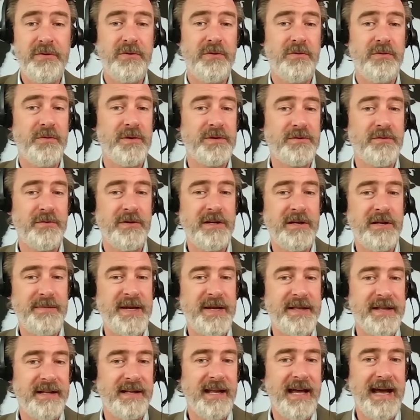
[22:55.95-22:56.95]
Putin was going to
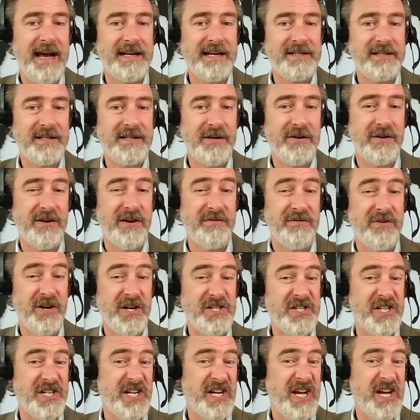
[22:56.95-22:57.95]
be the last leader of
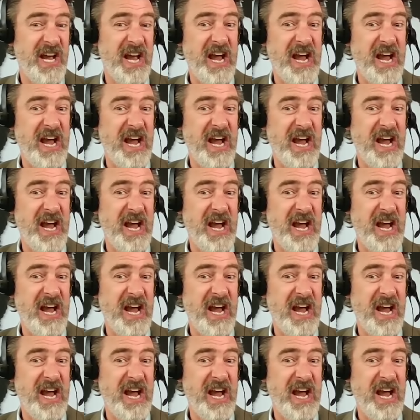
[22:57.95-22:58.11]
Russia